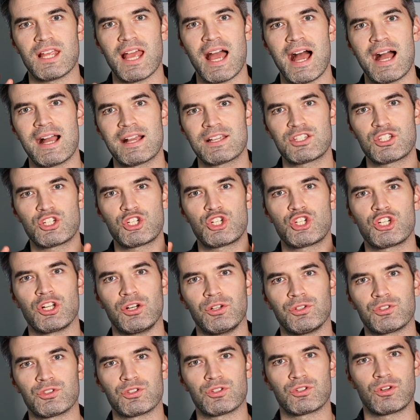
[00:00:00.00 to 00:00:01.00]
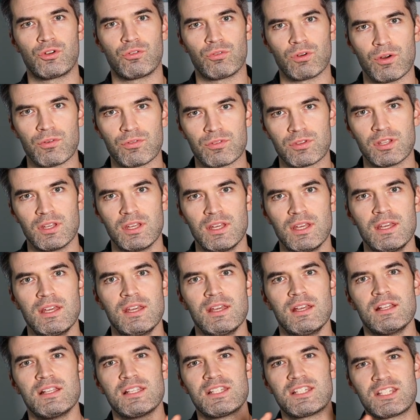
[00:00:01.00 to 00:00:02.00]
tax sheltered growth.
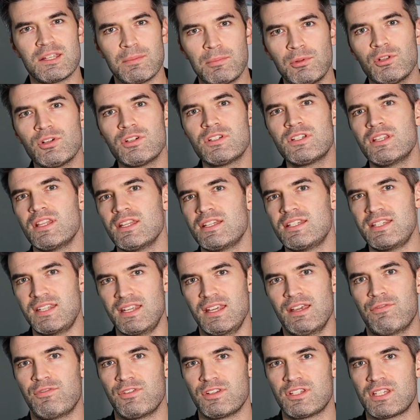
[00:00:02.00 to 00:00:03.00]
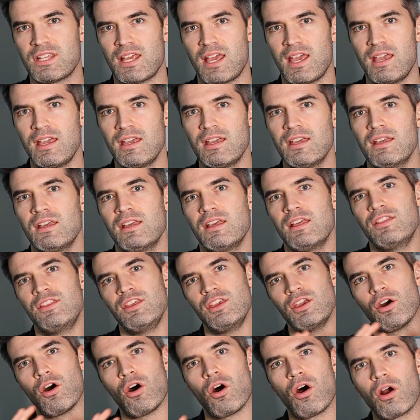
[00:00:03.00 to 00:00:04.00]
Similar to the TFSA,
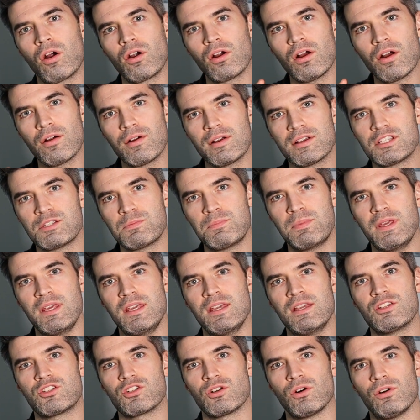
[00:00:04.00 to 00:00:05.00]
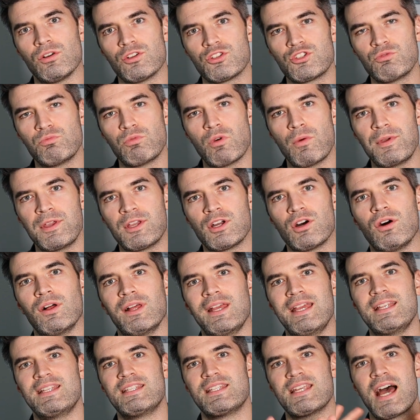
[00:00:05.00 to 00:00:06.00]
the RRSP is also what we call
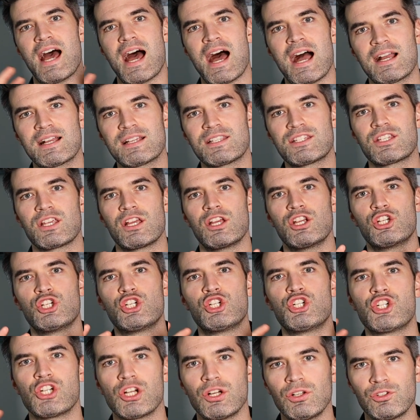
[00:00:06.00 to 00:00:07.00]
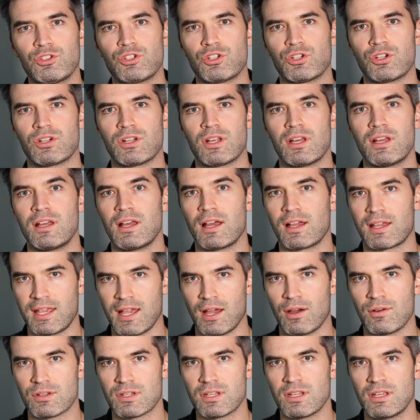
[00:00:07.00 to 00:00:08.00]
a tax sheltered
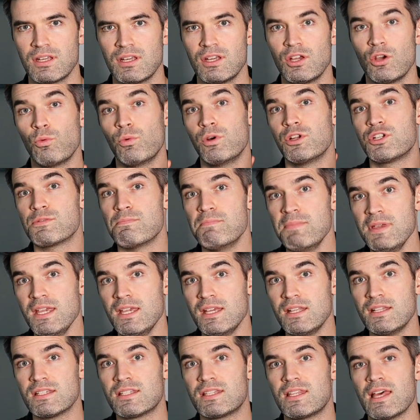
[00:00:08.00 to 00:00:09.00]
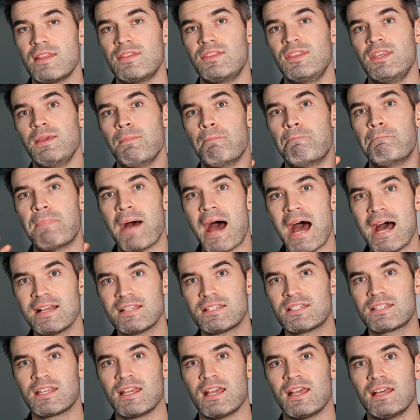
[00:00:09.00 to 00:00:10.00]
account, which means that the
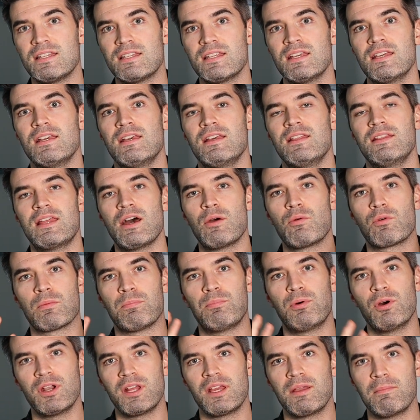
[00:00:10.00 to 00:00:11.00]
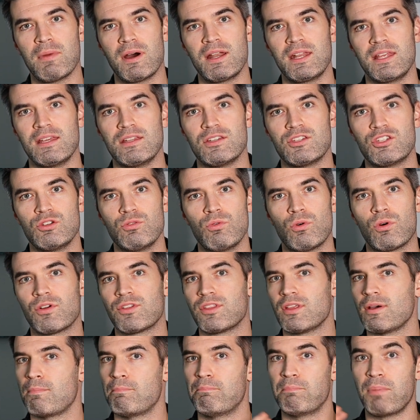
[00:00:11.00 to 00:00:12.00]
basket that we're putting money into, or
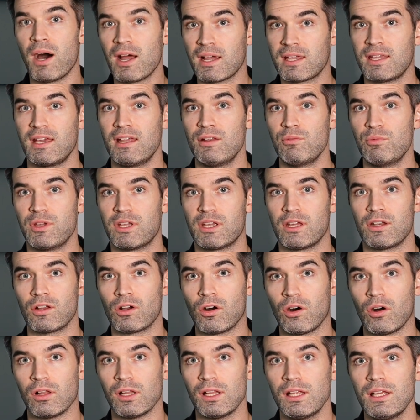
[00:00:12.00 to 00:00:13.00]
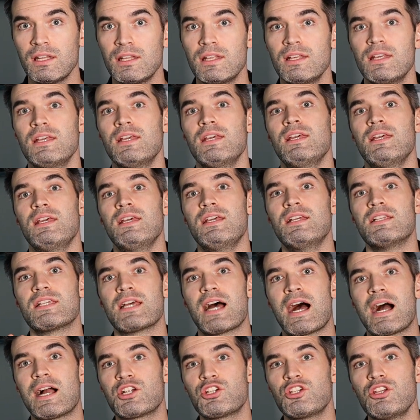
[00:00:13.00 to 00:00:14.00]
the bucket we can call it, is
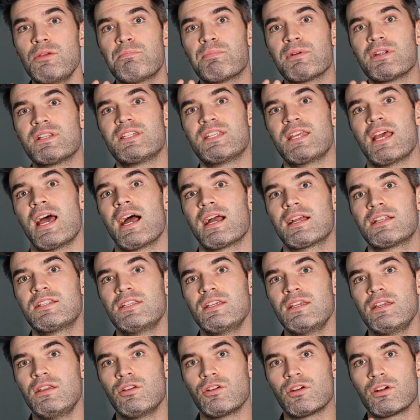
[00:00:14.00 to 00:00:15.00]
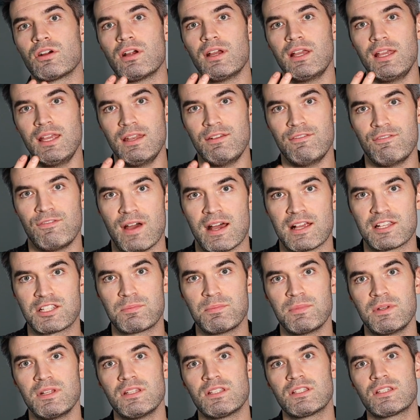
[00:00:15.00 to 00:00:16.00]
actually protecting your
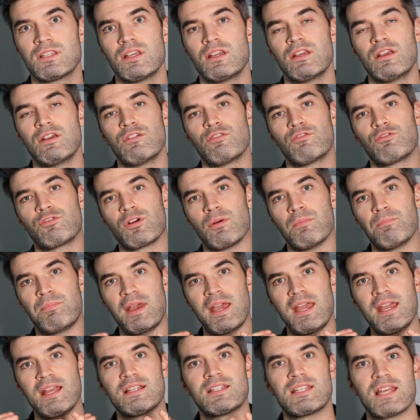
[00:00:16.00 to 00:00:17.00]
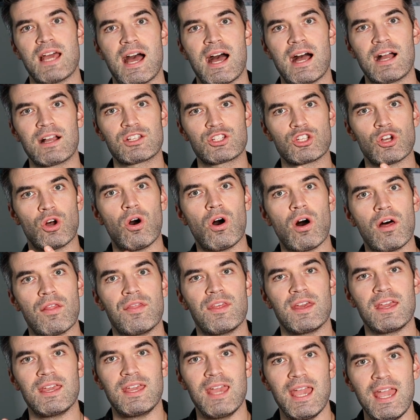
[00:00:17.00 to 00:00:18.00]
investments from paying tax on
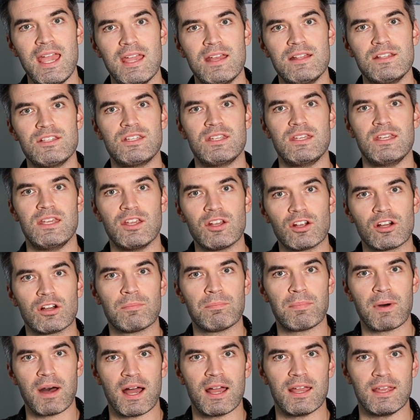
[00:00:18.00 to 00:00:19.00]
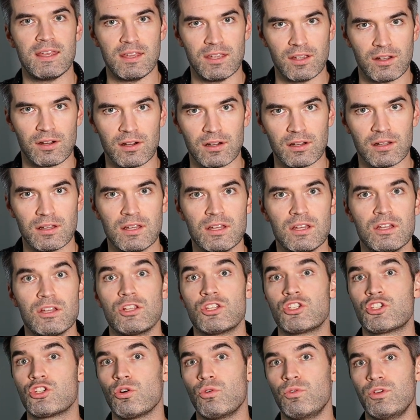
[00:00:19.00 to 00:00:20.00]
the gains year by year.
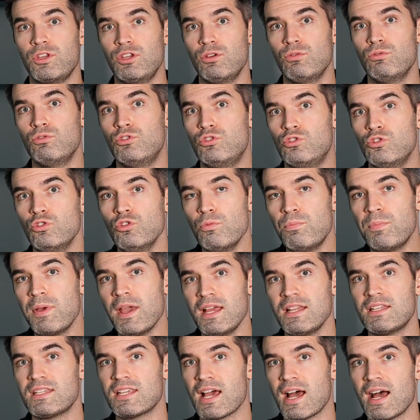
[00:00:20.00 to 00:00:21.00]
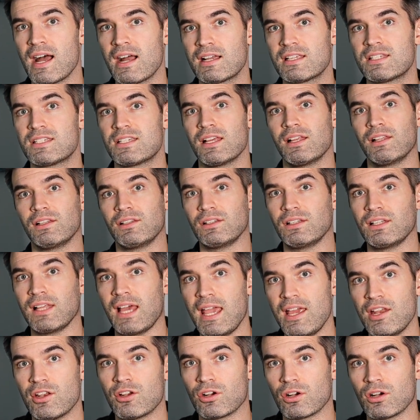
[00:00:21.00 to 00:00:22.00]
So you do pay tax
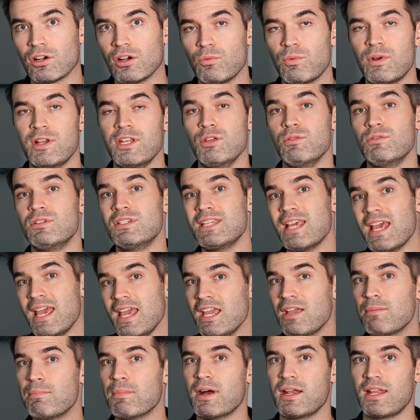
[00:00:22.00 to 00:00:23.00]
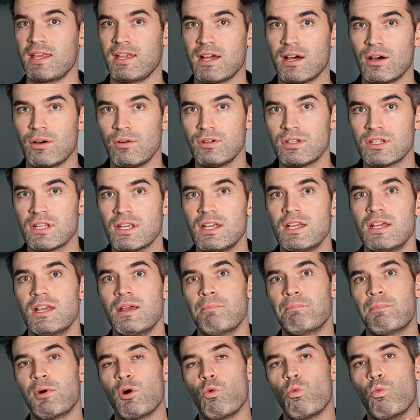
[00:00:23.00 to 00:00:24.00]
later when you take money out,
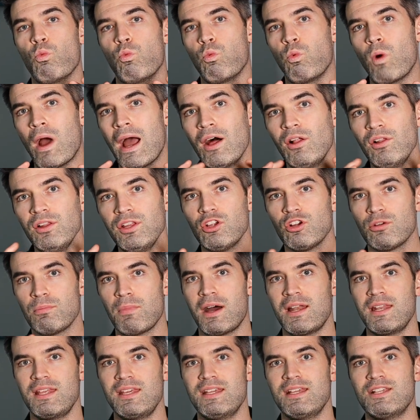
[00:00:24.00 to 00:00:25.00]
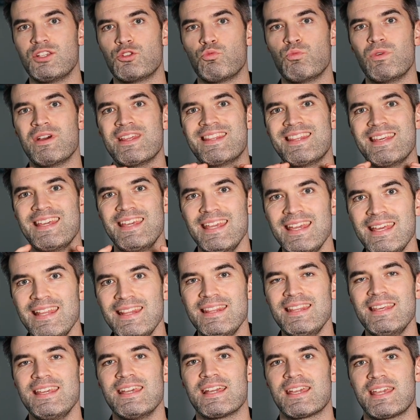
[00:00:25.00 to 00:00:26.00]
but while your money is
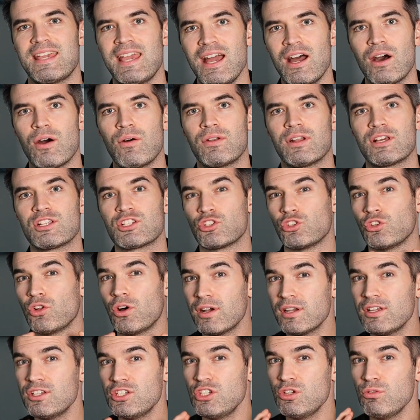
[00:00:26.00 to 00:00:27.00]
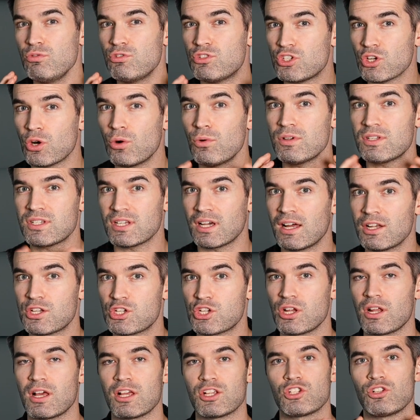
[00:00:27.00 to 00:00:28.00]
within the account, as long as you don't
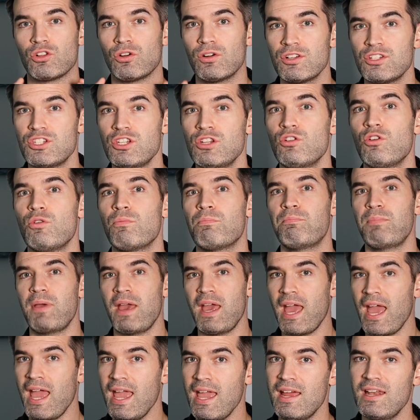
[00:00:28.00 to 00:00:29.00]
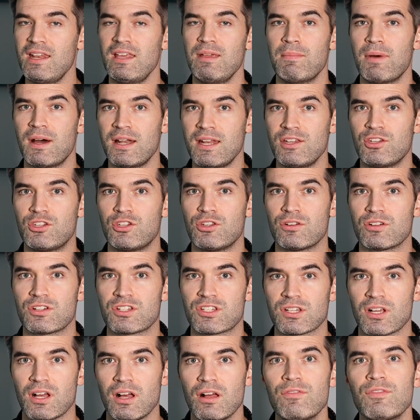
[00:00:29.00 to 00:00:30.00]
touch it, as long as you don't pay any money to
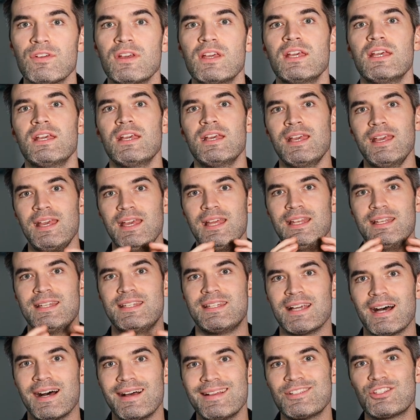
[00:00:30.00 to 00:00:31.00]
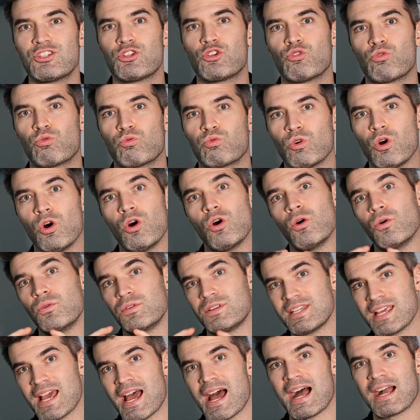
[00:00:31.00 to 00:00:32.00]
yourself, it does grow
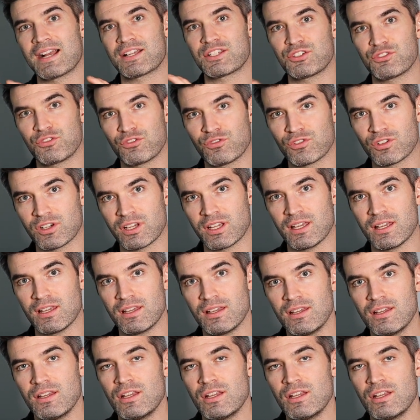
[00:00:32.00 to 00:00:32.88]
tax-free.